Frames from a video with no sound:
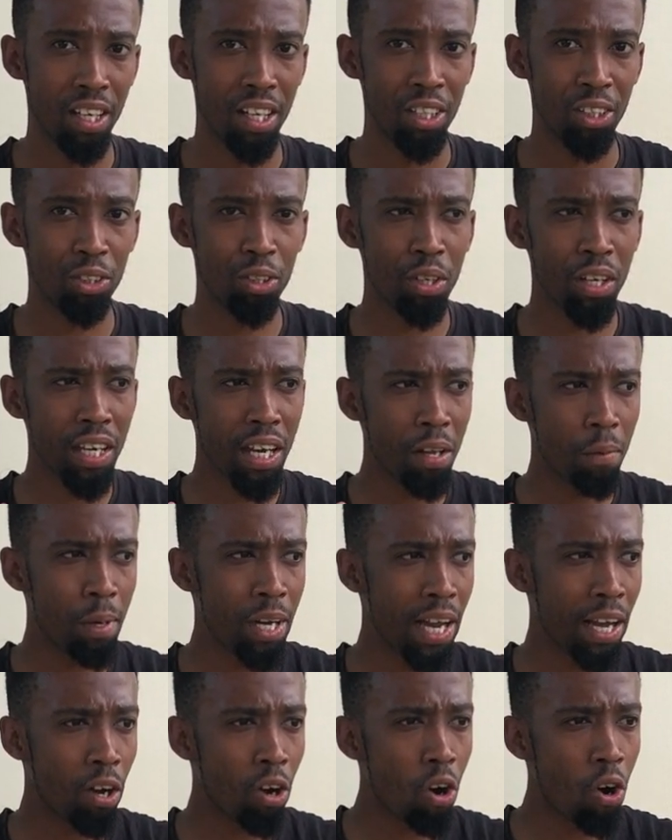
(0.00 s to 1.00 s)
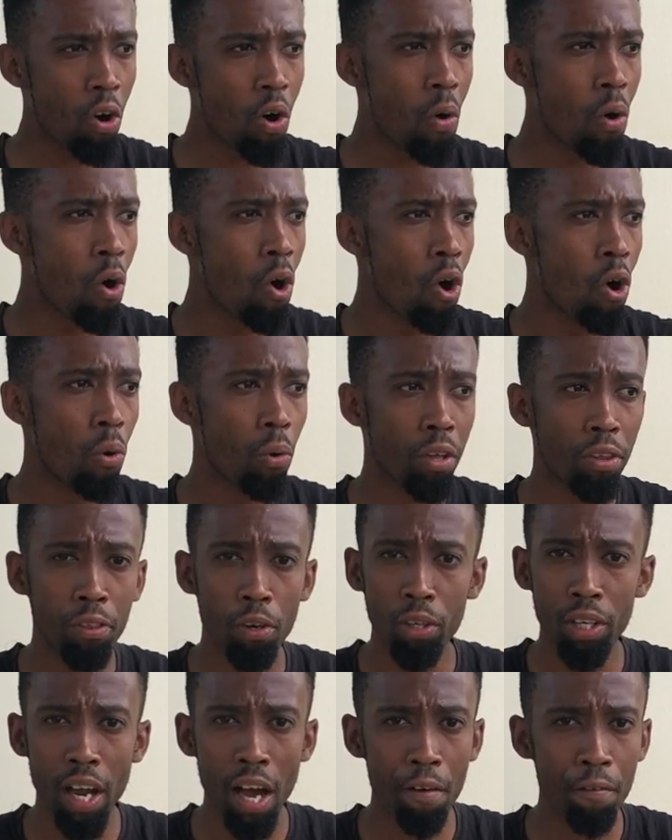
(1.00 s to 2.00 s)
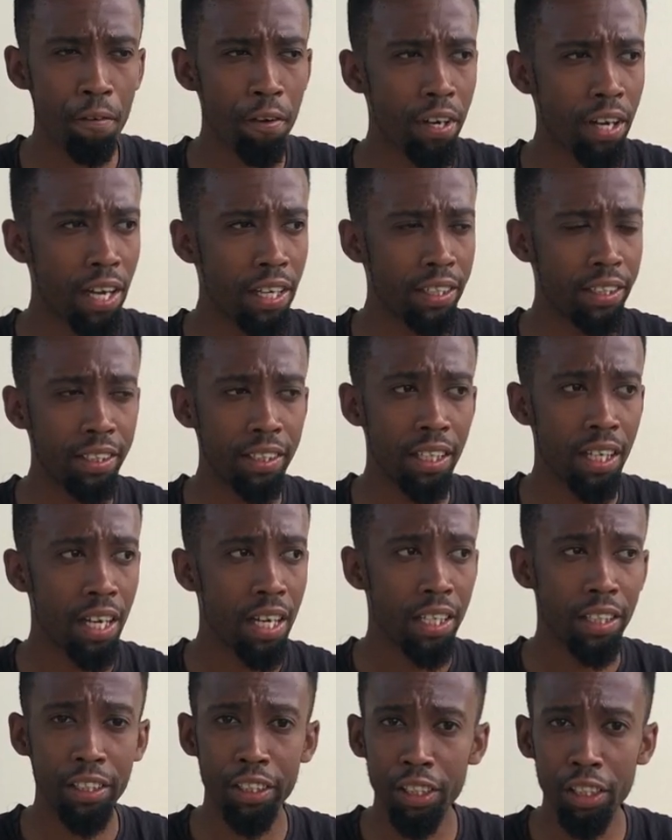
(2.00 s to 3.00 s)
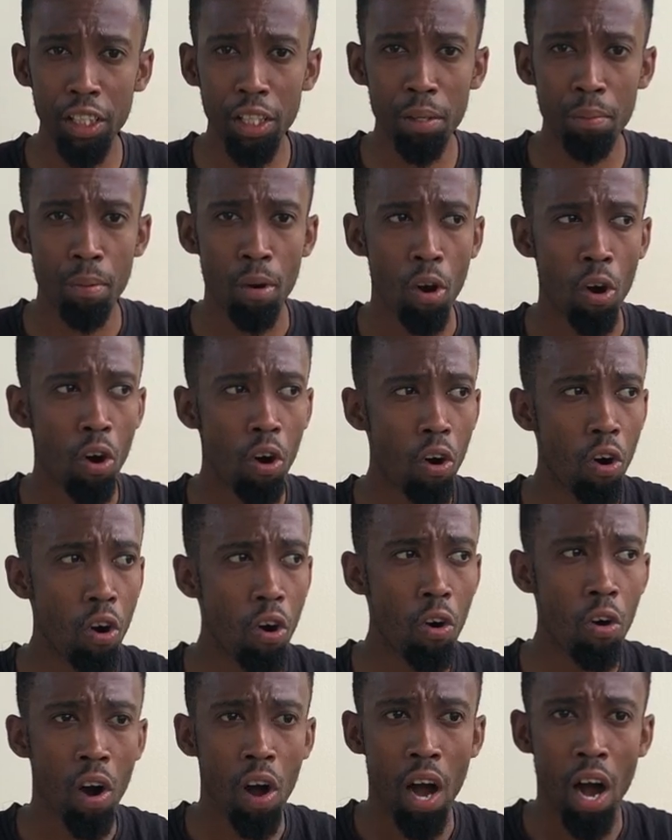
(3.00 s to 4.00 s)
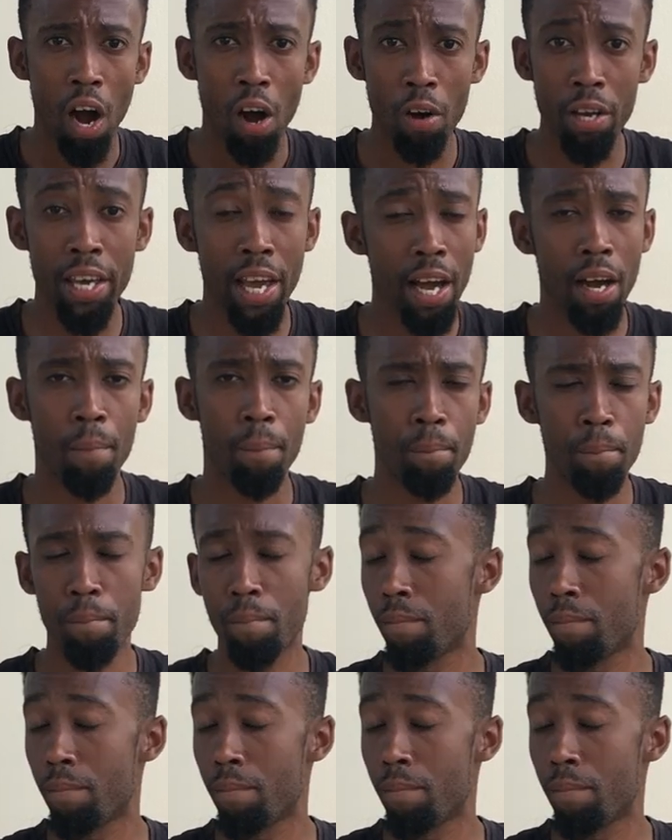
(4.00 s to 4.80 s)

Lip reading: So here, we're like, oh, we thought Africa is cheap. Oh, yeah,